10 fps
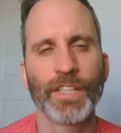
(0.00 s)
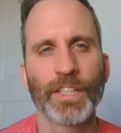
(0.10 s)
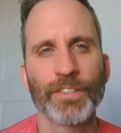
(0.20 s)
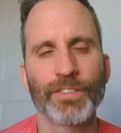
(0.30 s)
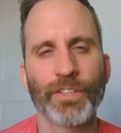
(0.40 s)

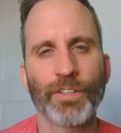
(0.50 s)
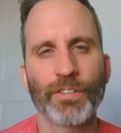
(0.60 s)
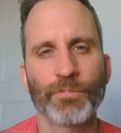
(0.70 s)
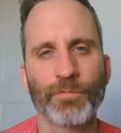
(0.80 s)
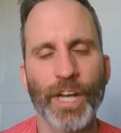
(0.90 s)
And
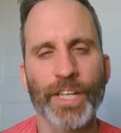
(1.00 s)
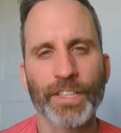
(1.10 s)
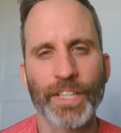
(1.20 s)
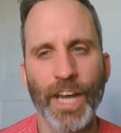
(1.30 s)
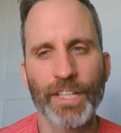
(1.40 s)
so
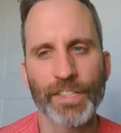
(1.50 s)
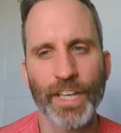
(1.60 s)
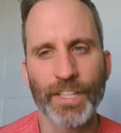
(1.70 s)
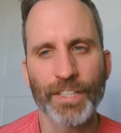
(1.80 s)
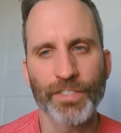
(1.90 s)
recognize
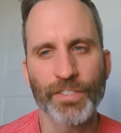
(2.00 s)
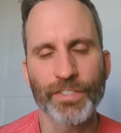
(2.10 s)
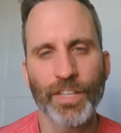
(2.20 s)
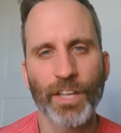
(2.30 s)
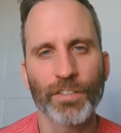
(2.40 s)
that in
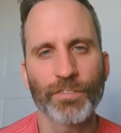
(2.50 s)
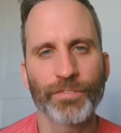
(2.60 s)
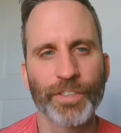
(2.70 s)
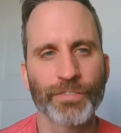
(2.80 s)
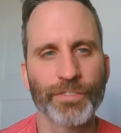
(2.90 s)

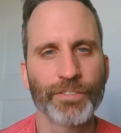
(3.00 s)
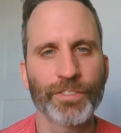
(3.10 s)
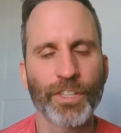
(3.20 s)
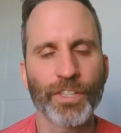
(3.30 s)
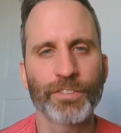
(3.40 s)
yourself. If you
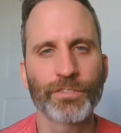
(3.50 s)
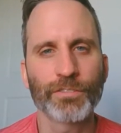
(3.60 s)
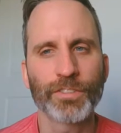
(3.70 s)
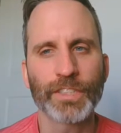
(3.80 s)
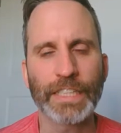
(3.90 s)
start
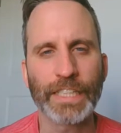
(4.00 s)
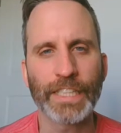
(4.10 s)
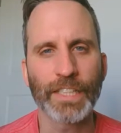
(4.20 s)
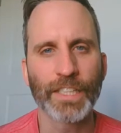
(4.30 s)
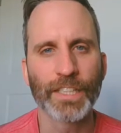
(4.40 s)
to
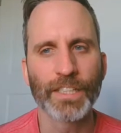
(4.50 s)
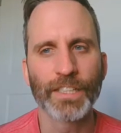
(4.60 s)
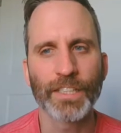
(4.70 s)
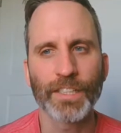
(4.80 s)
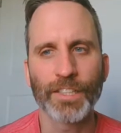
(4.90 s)
see
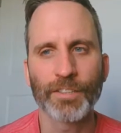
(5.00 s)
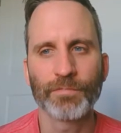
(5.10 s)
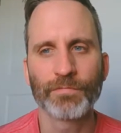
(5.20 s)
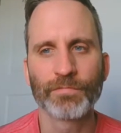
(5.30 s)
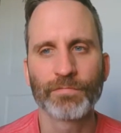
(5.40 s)

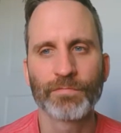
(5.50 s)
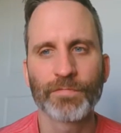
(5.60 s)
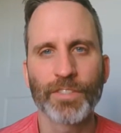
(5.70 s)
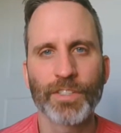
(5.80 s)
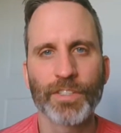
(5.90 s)

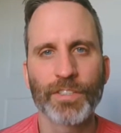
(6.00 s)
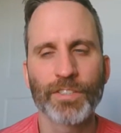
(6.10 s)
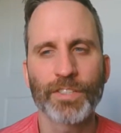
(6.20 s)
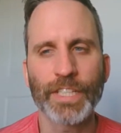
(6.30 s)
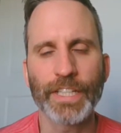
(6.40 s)

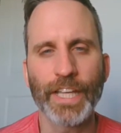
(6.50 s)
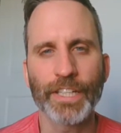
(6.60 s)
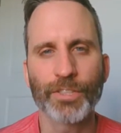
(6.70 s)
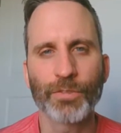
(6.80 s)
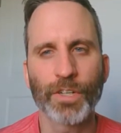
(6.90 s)
that
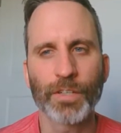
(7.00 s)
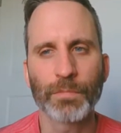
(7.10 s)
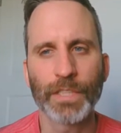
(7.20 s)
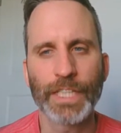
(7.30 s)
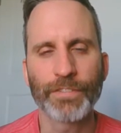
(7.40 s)
you are
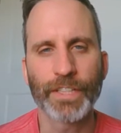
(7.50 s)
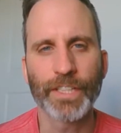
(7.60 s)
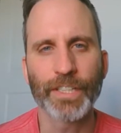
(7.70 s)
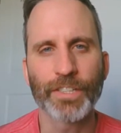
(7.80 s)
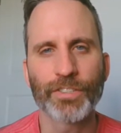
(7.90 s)
believing
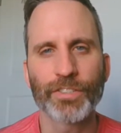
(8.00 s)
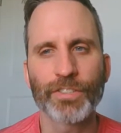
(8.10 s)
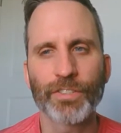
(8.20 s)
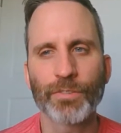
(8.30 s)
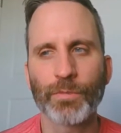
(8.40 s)
it in a
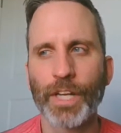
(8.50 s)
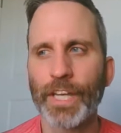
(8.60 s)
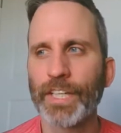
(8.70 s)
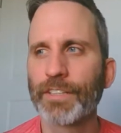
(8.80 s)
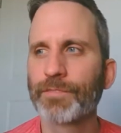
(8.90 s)
certain
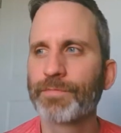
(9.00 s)
way,